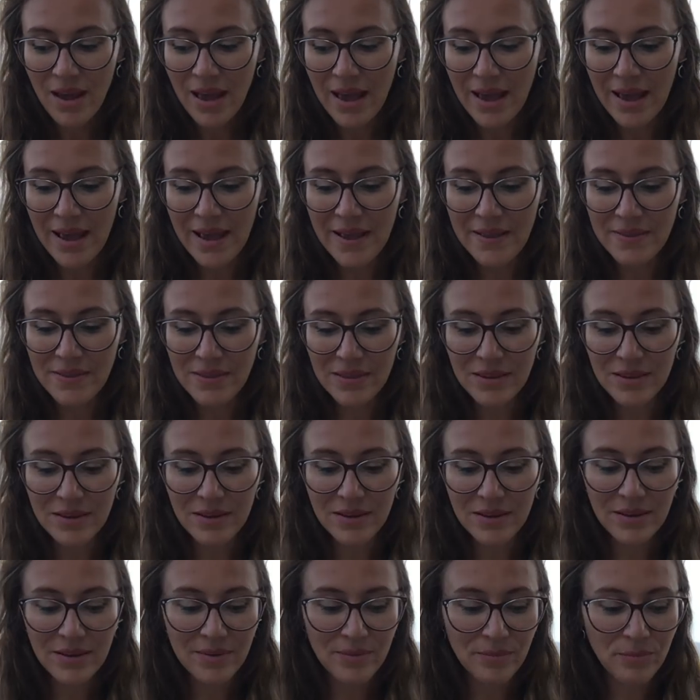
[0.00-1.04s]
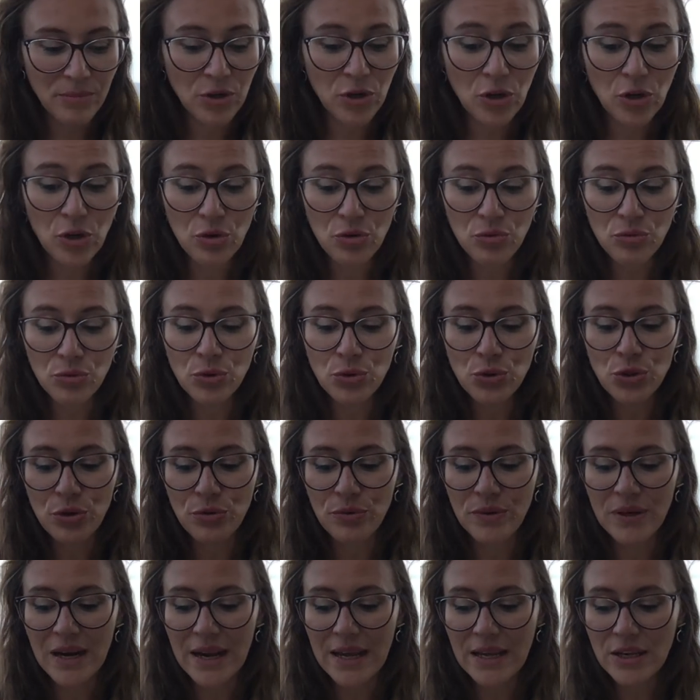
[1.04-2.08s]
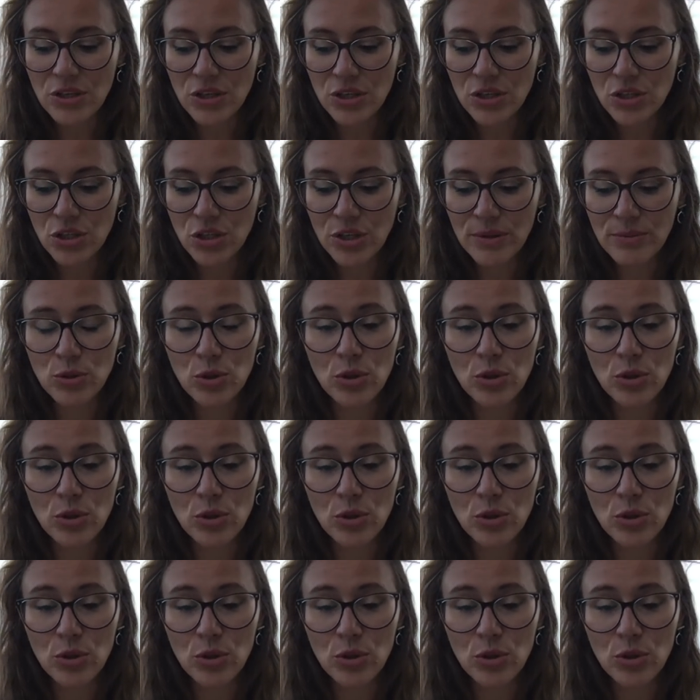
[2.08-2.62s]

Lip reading: And Mercury rules your relationship.